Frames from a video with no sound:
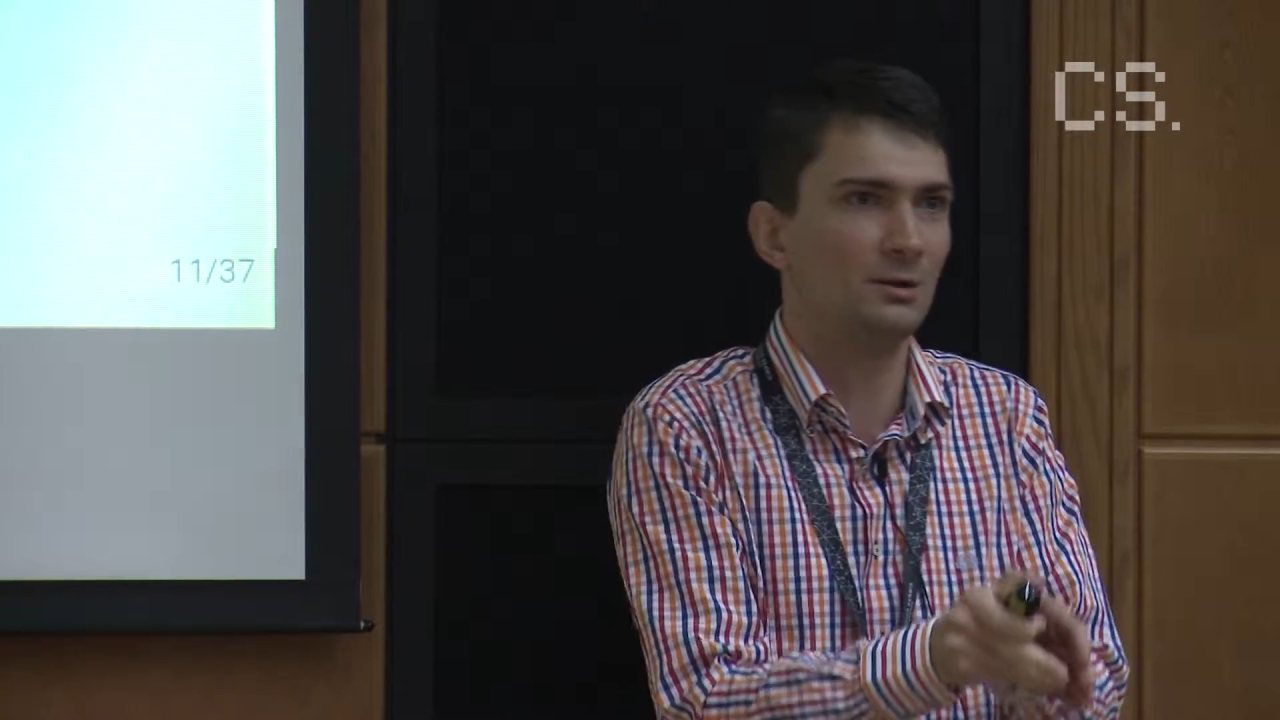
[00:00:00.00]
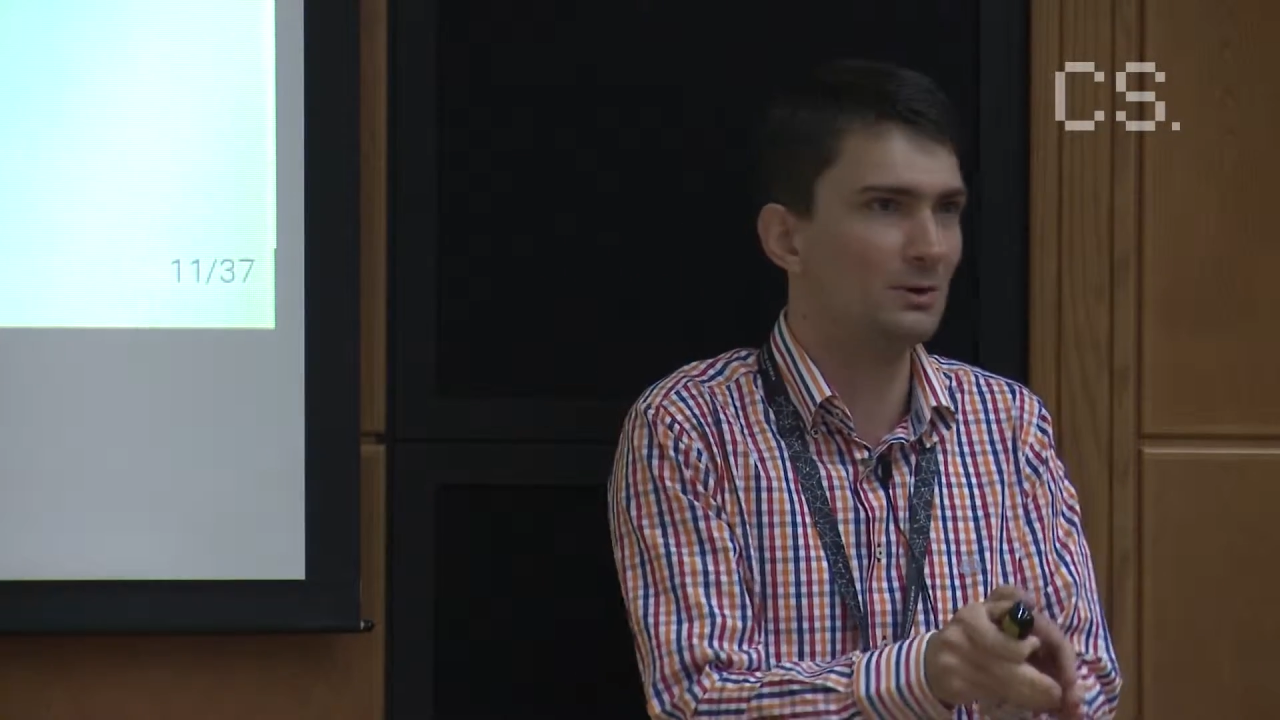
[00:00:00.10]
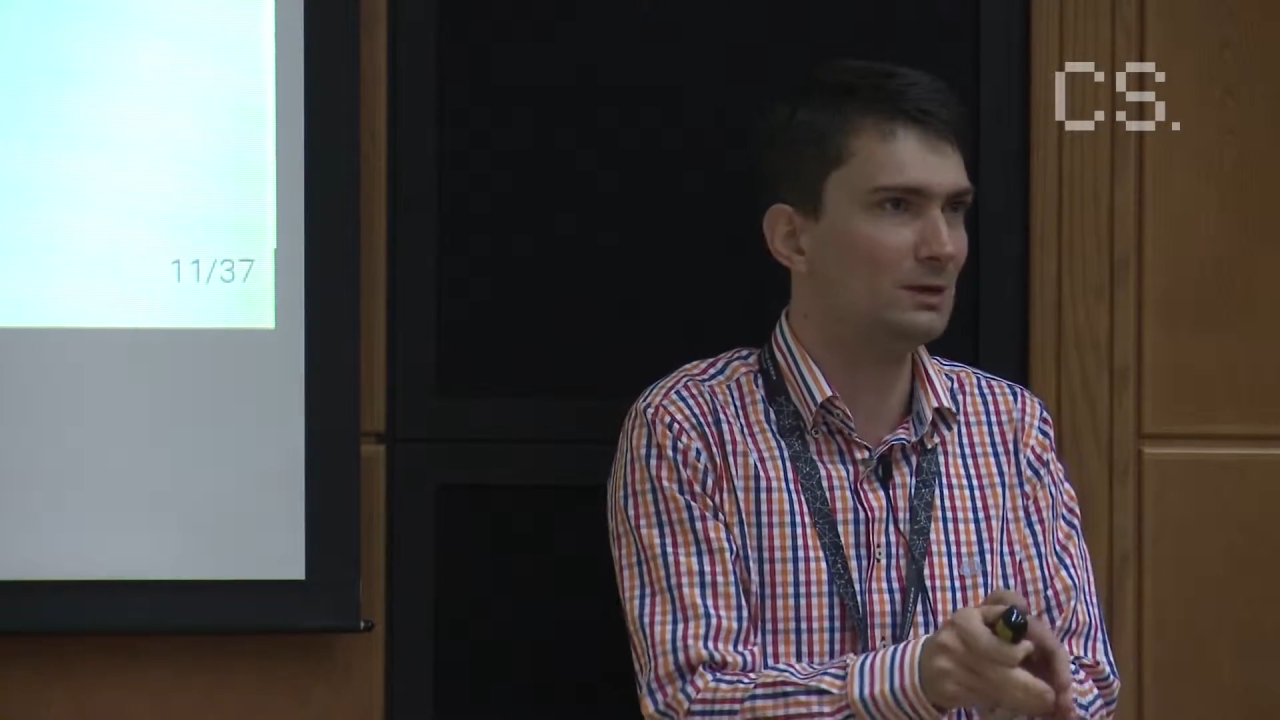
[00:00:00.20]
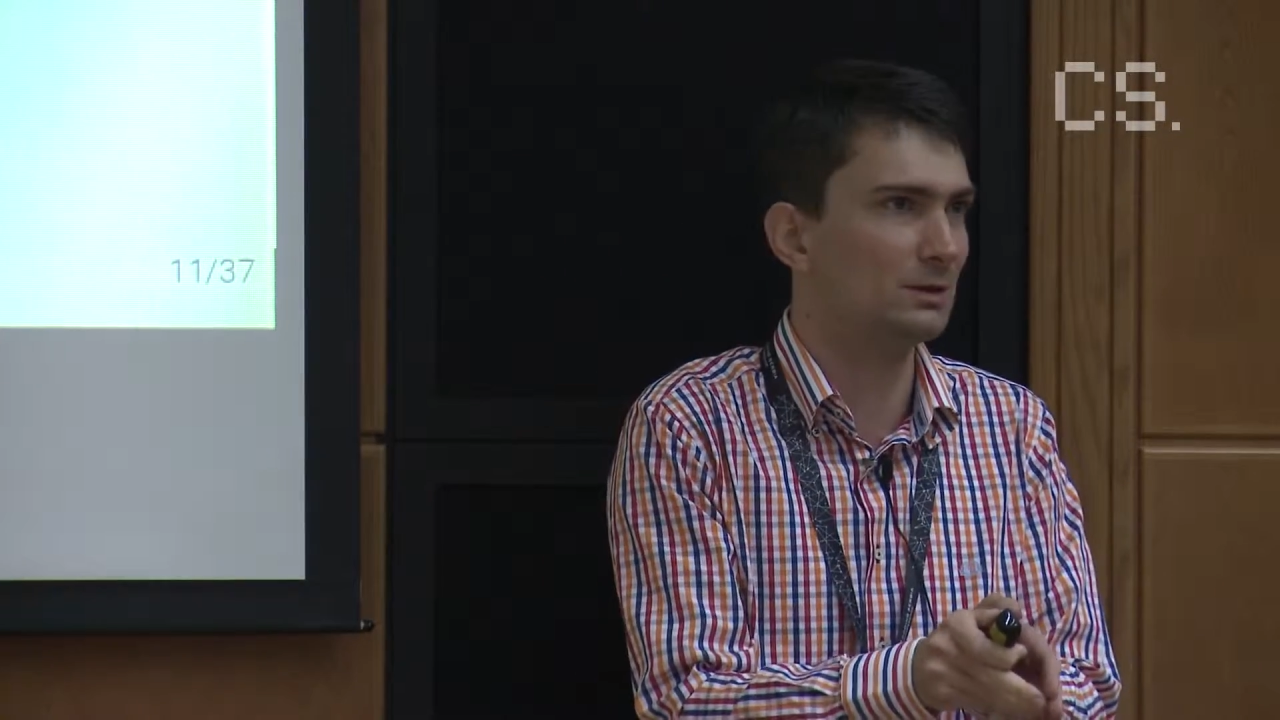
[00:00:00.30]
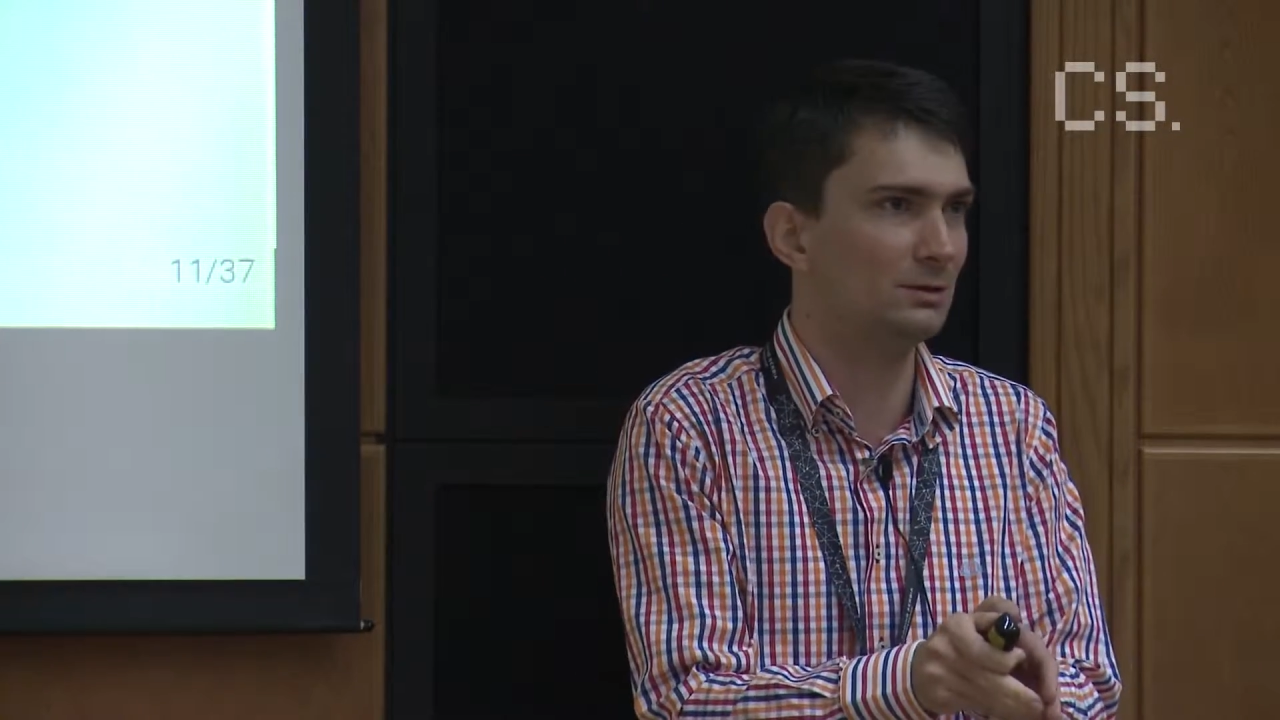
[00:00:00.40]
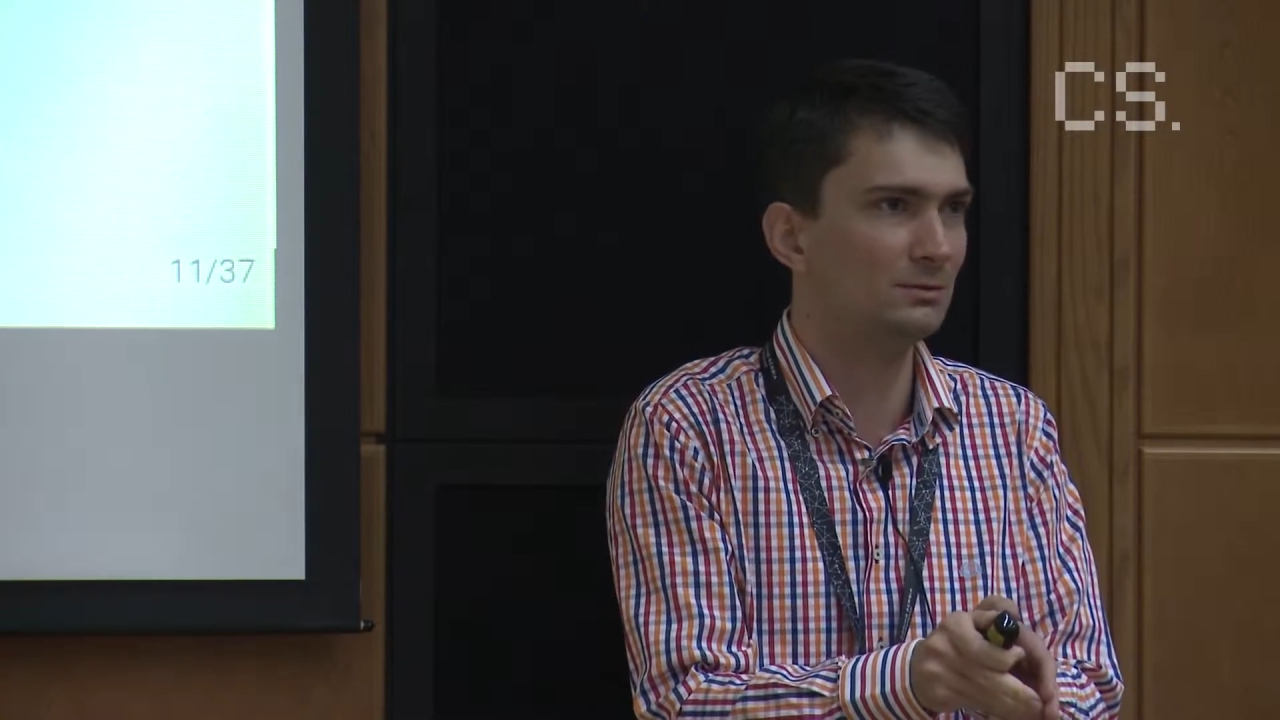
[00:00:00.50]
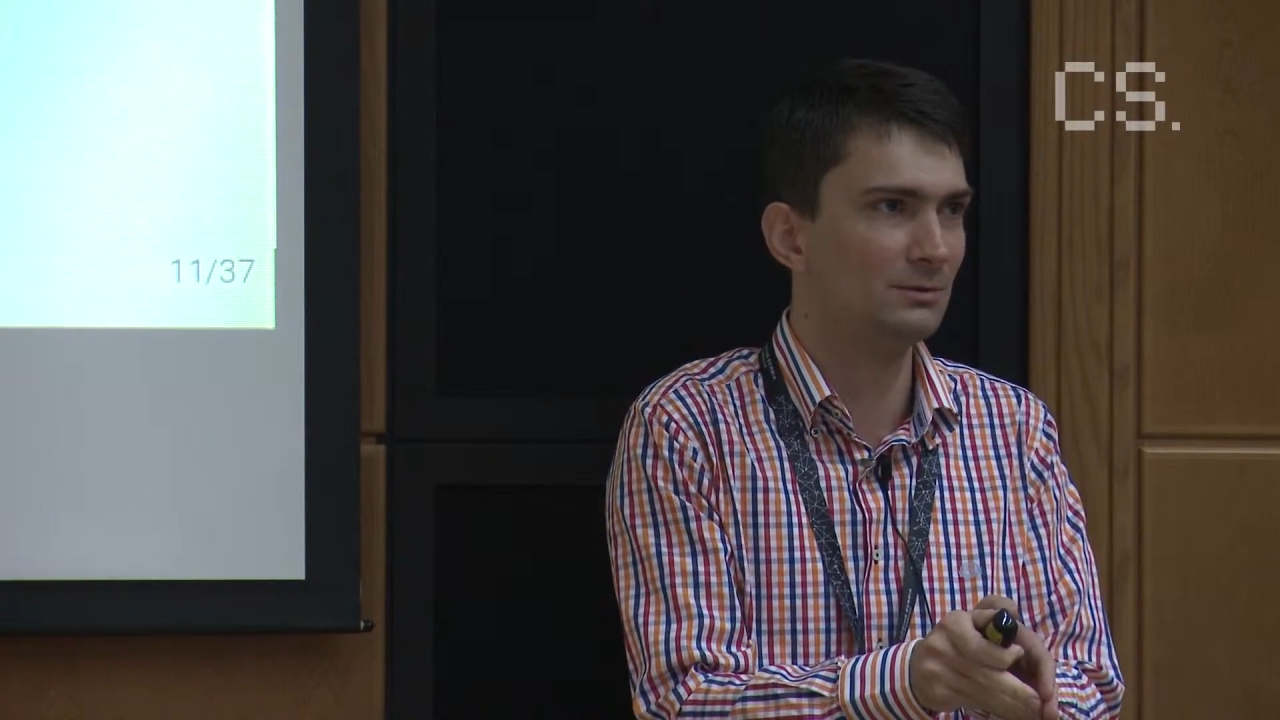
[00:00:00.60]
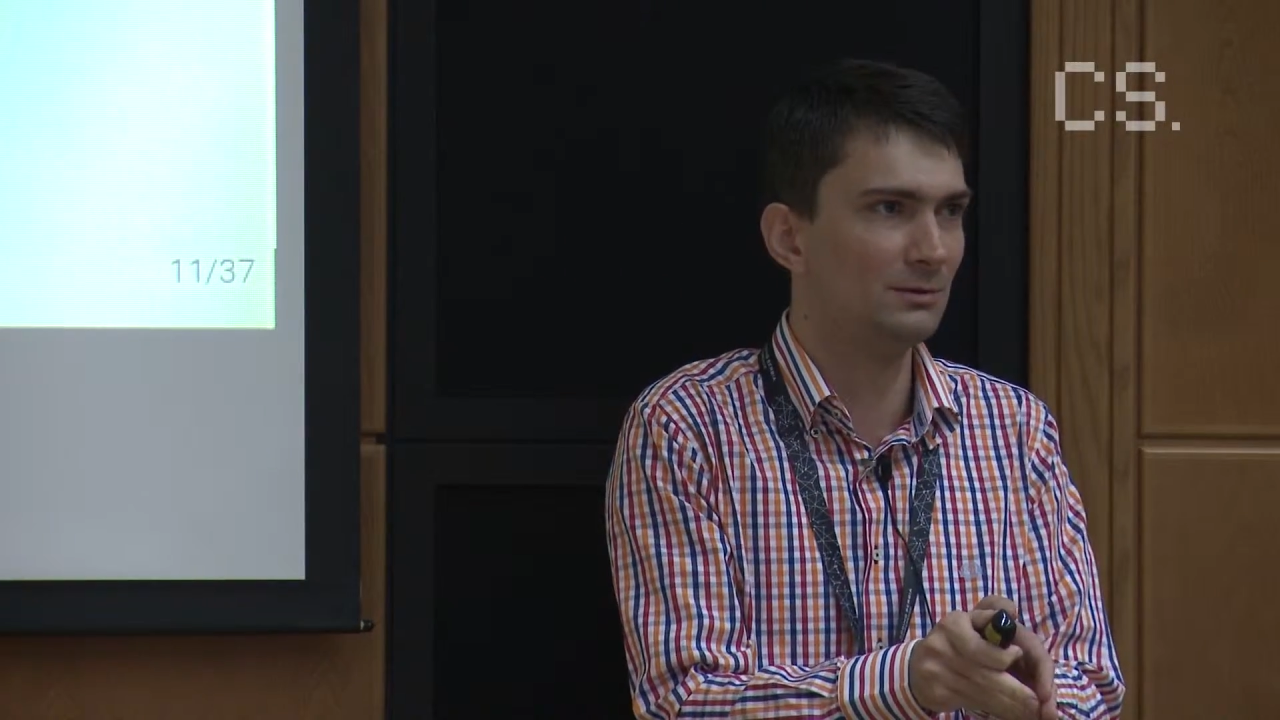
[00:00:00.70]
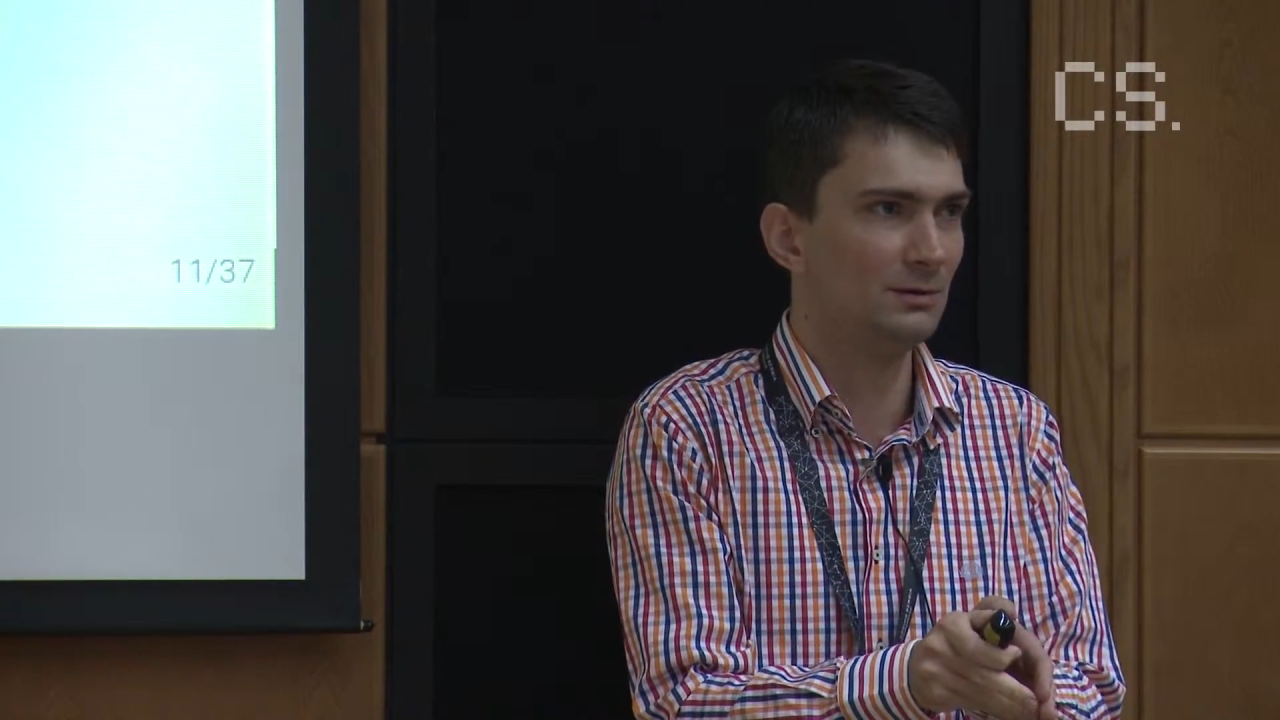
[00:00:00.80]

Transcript: window,